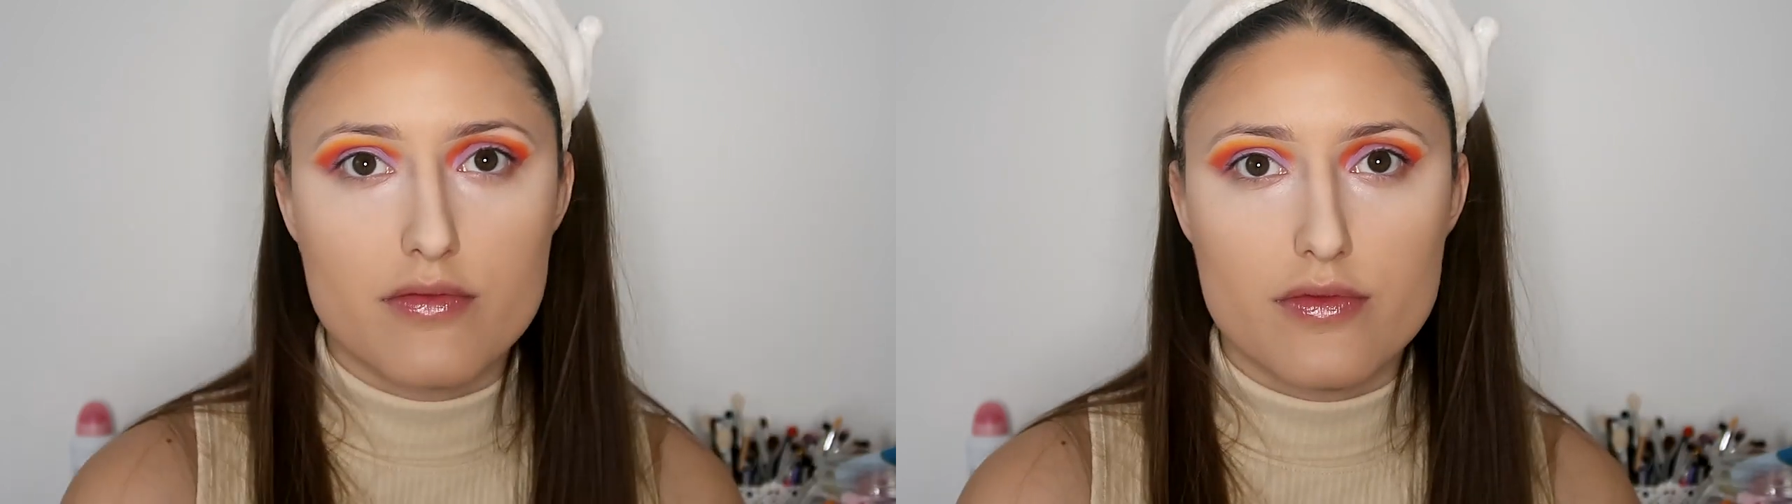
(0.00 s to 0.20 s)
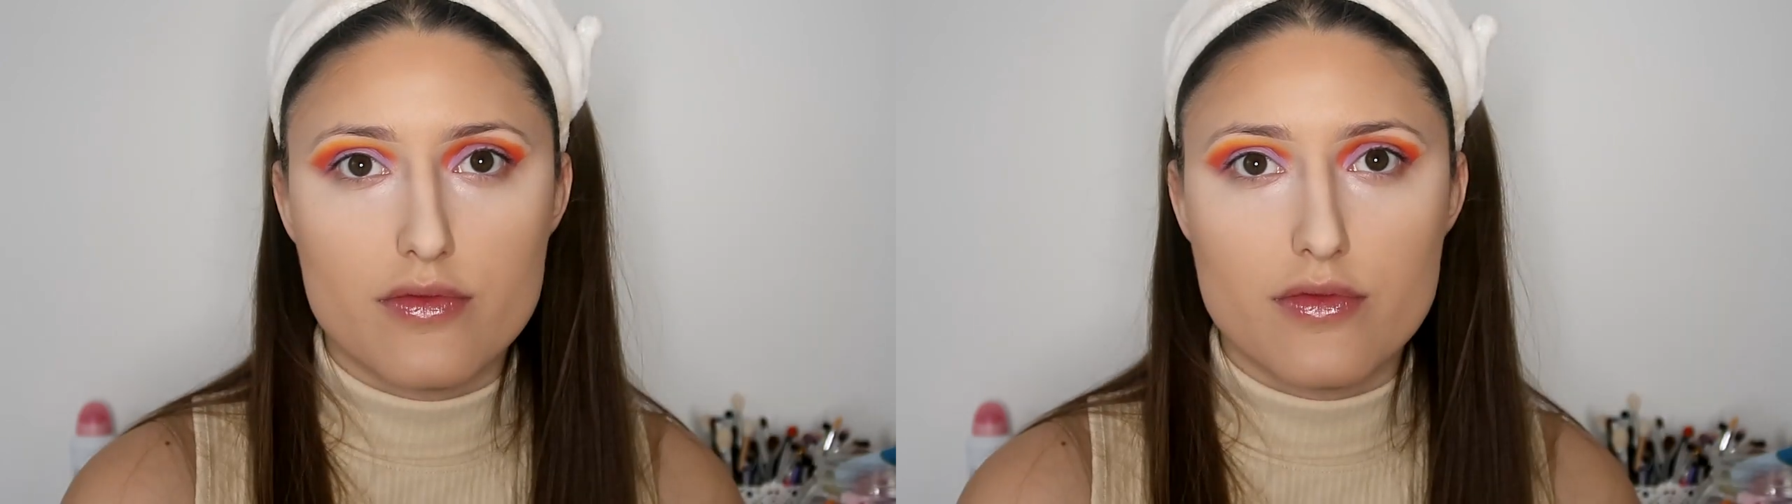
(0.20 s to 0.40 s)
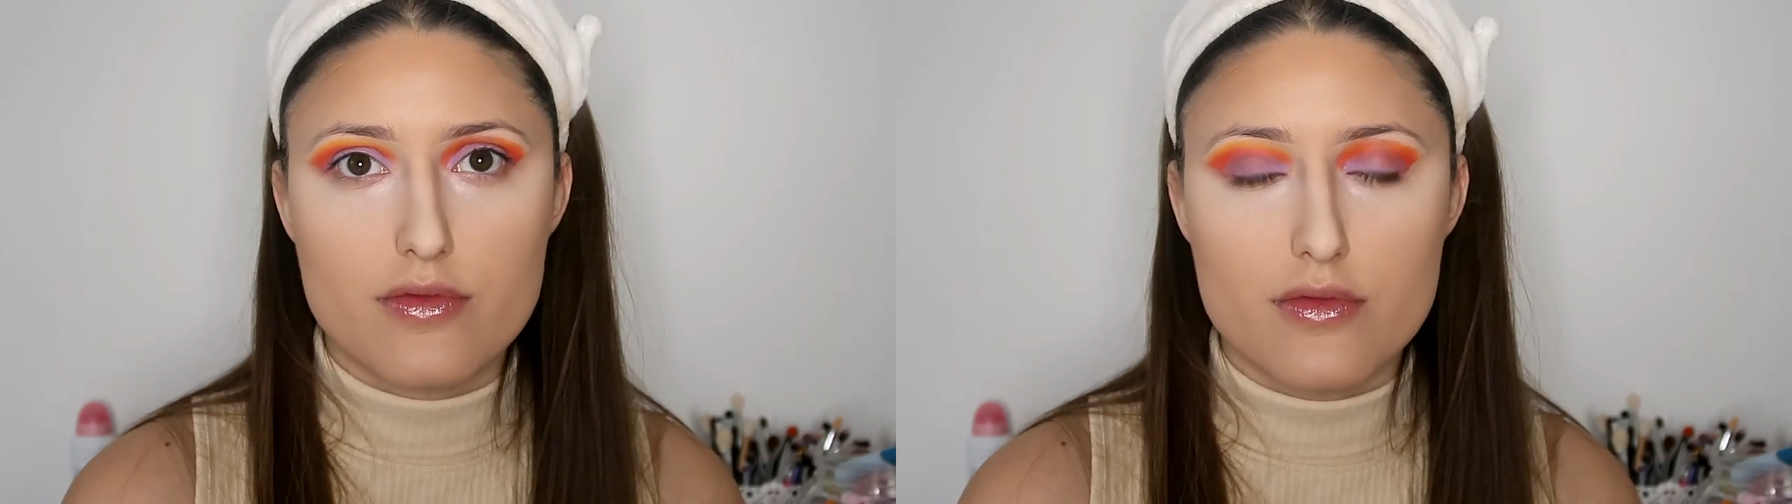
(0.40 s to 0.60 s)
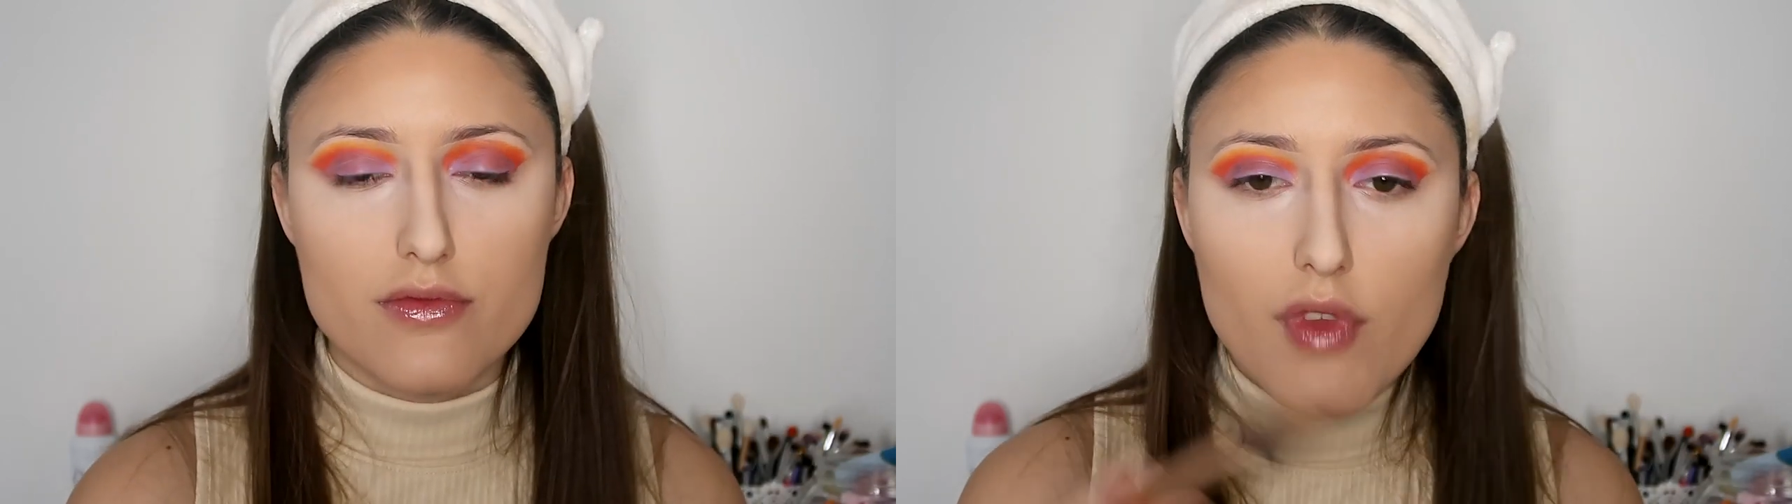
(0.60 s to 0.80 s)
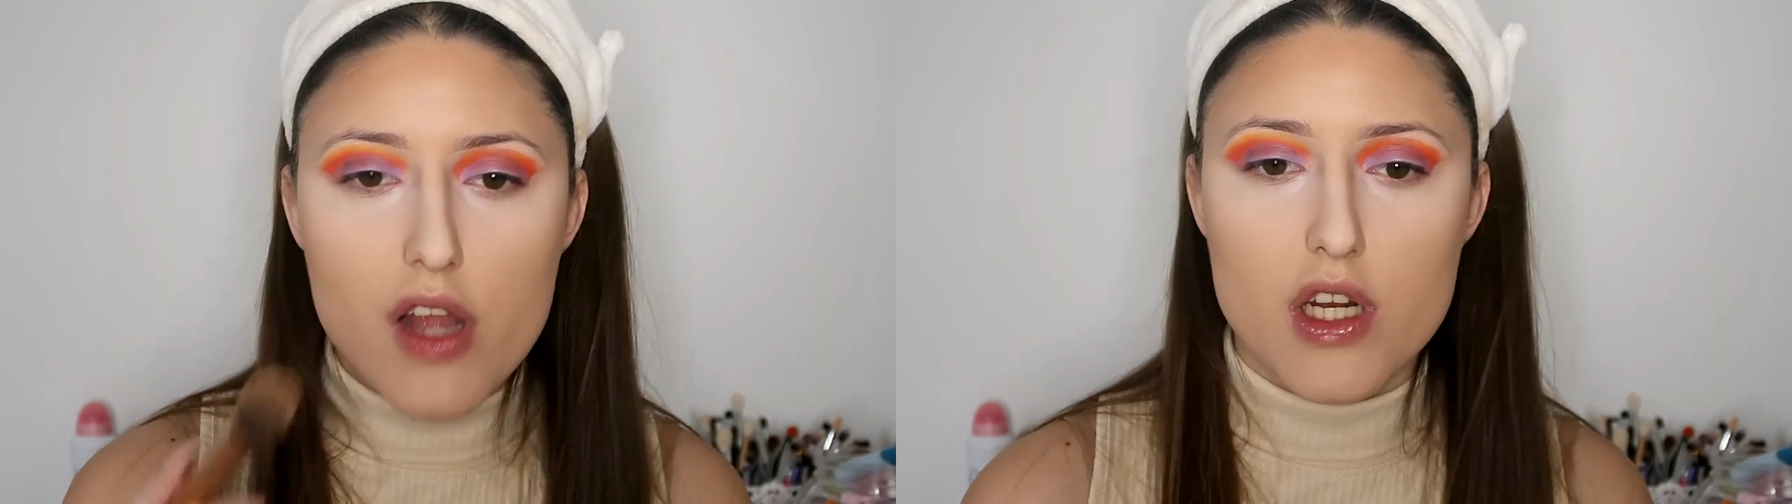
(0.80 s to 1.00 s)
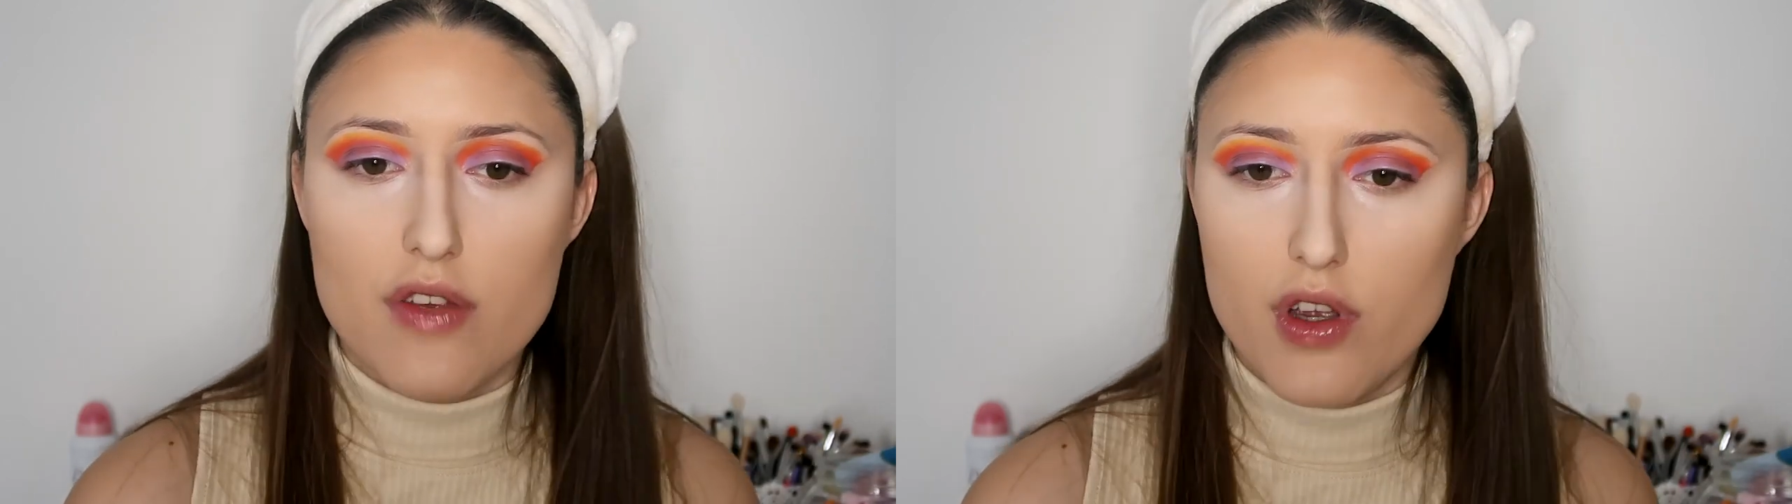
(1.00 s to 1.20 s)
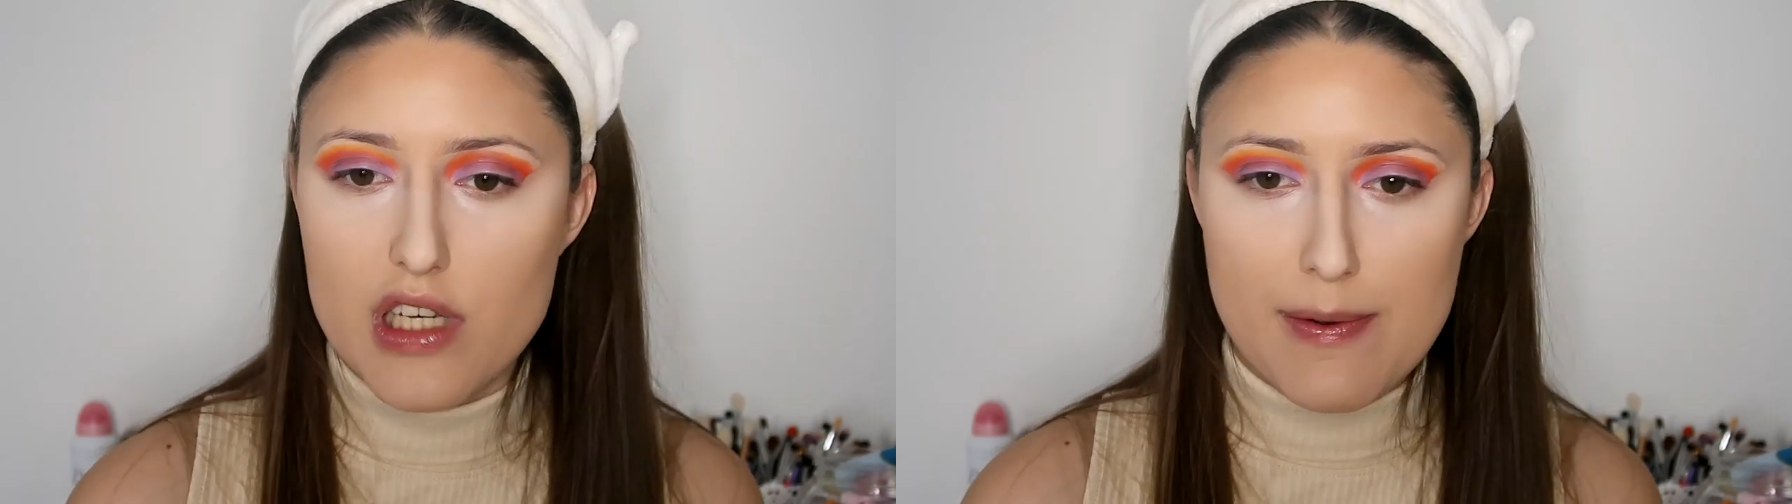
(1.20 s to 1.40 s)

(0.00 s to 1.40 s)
I don't know if you